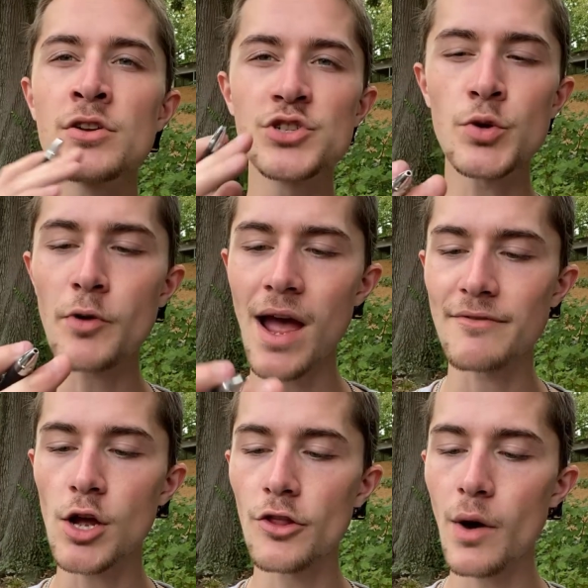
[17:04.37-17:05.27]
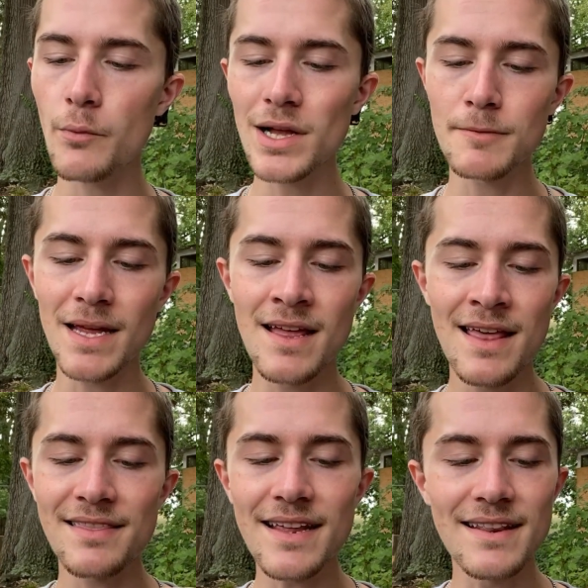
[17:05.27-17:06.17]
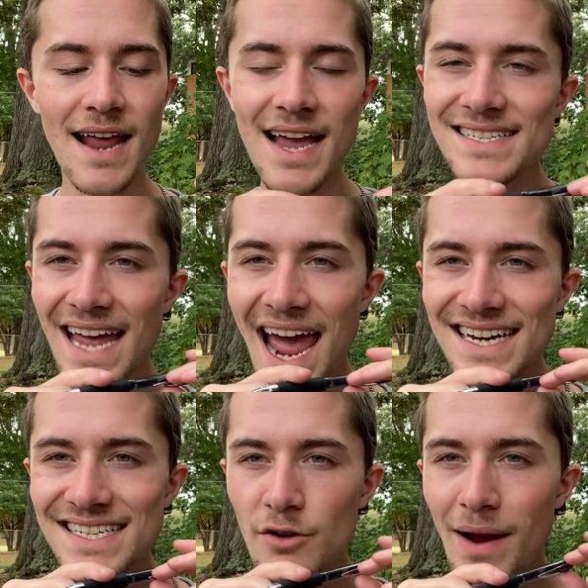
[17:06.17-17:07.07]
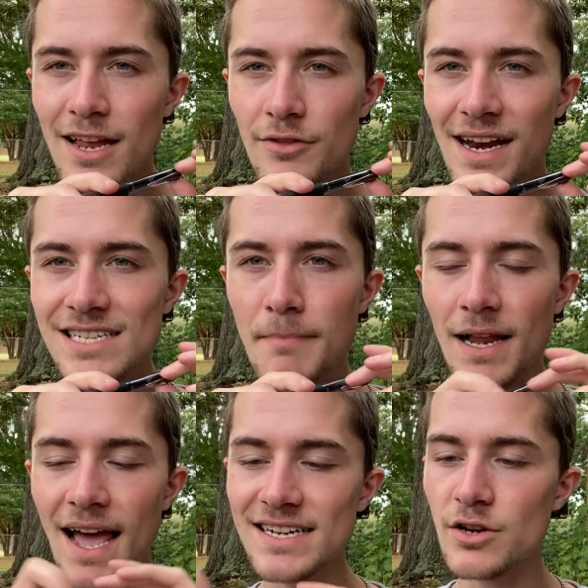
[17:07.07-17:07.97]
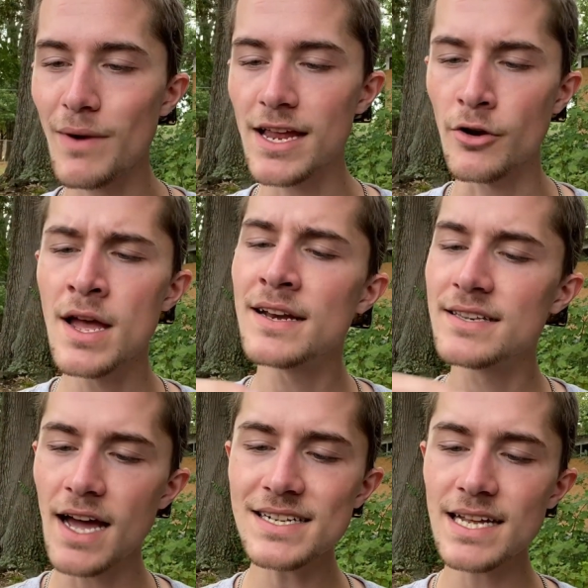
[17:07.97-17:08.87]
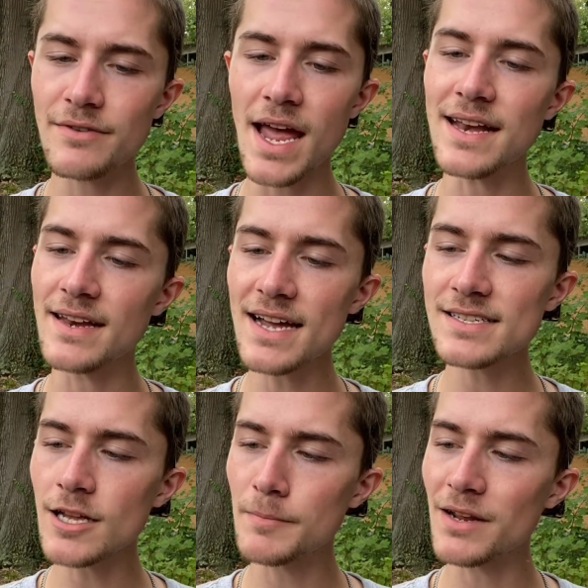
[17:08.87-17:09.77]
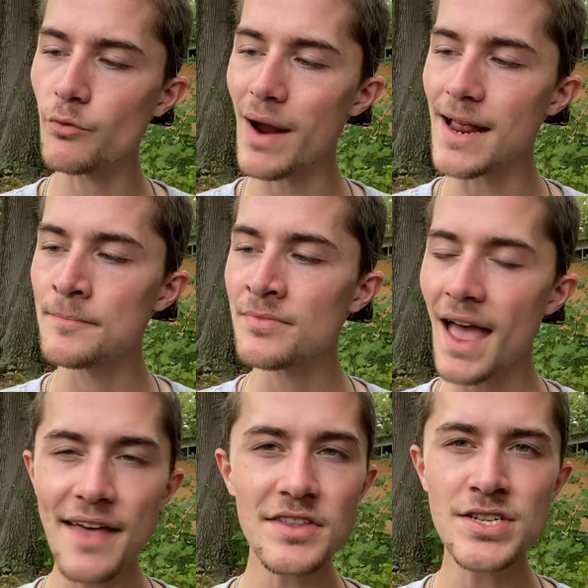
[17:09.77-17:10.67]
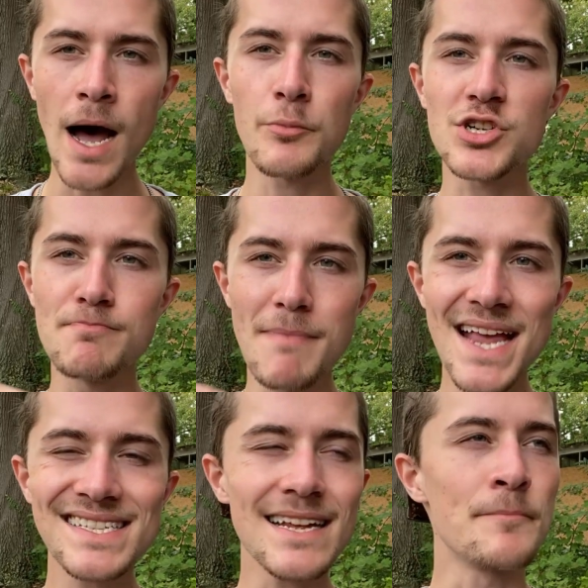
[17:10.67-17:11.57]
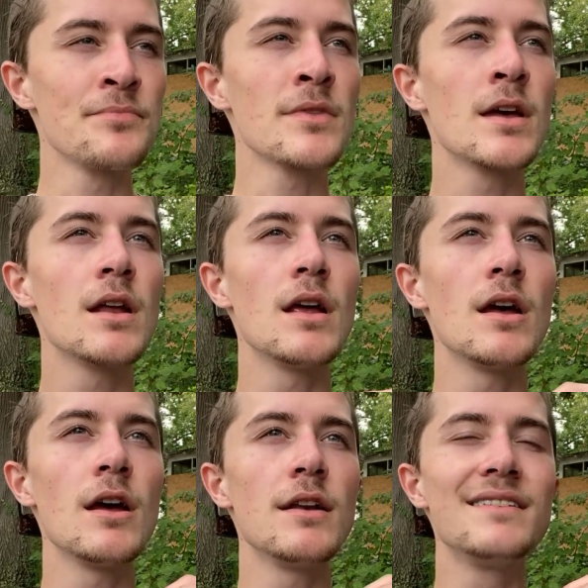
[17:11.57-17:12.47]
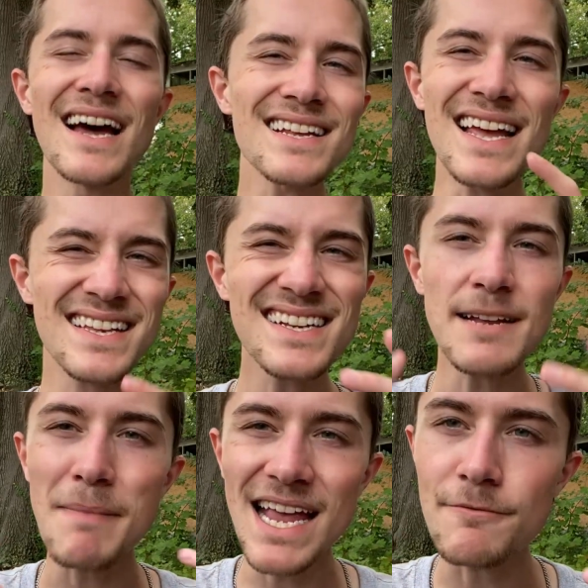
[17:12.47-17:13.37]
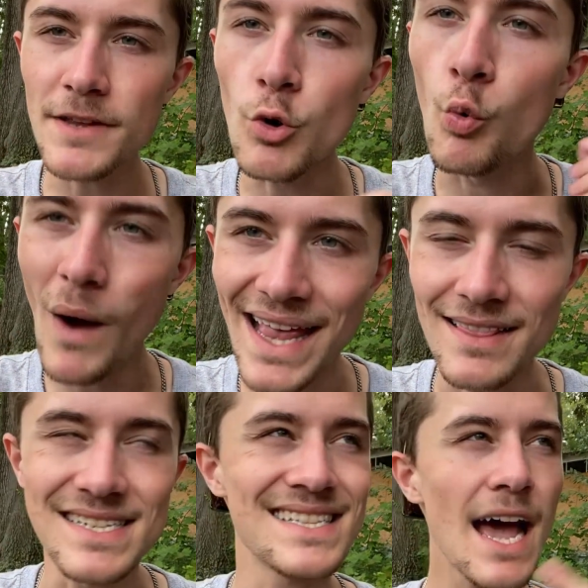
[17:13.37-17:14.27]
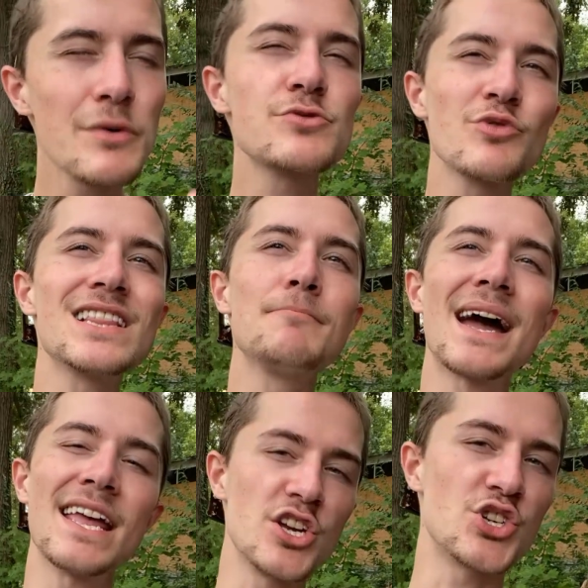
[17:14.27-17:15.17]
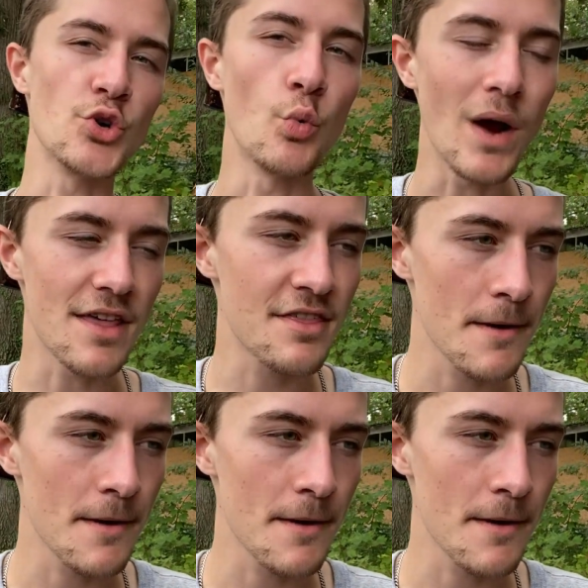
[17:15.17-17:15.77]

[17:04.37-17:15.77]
super heavy, although I will admit the nice accent right here, the nice metal accent right here, does give it a nice little bit of weight at the top, which makes it doesn't make it feel weightless. That was really my issue with